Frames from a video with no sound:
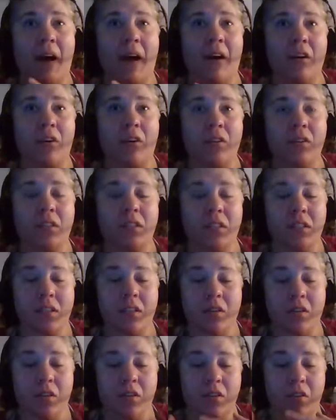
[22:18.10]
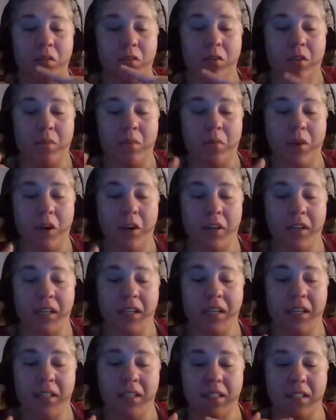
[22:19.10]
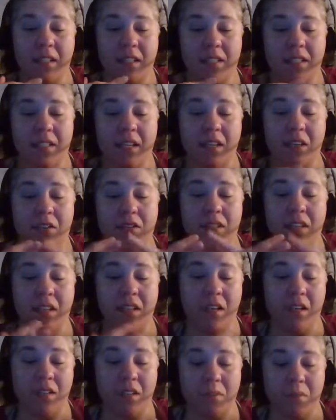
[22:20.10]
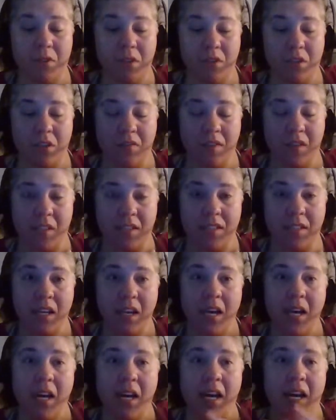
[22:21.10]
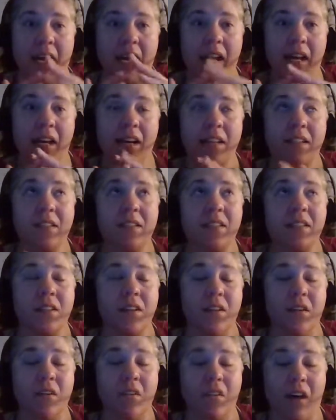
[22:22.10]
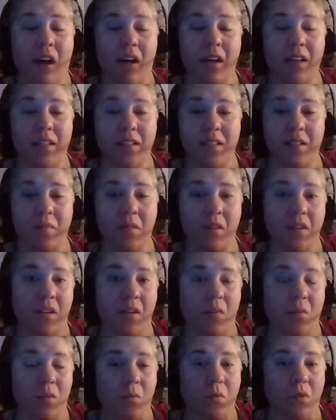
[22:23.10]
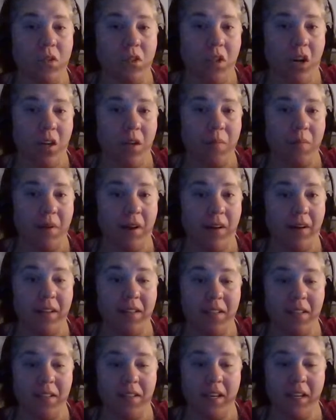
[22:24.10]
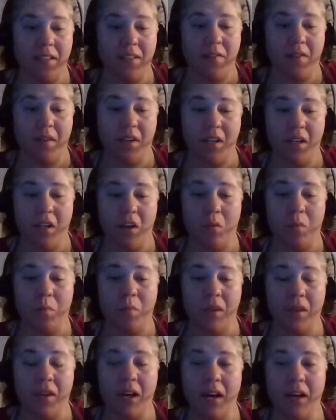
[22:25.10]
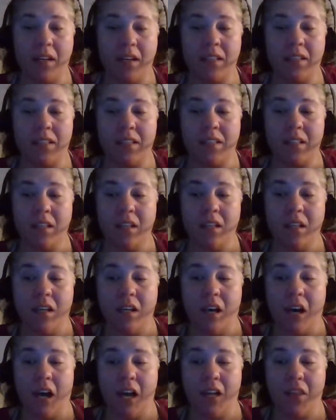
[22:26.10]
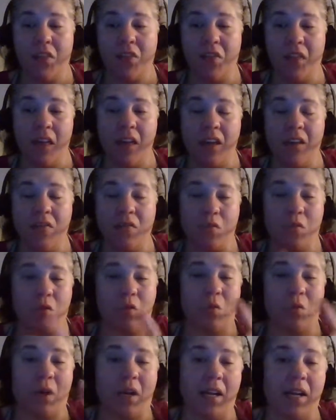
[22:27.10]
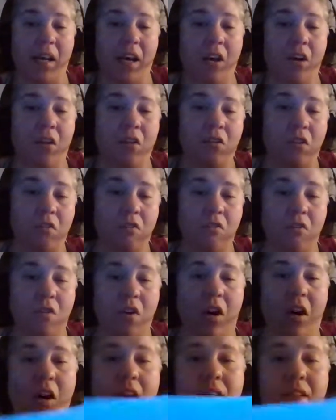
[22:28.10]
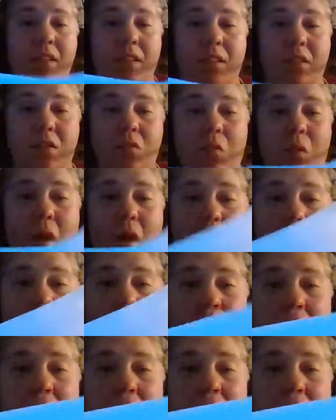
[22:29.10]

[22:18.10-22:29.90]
think about the marketing, the sales, and customer service. And that is something that we will talk about in the next video, because I think for right now, you've got quite a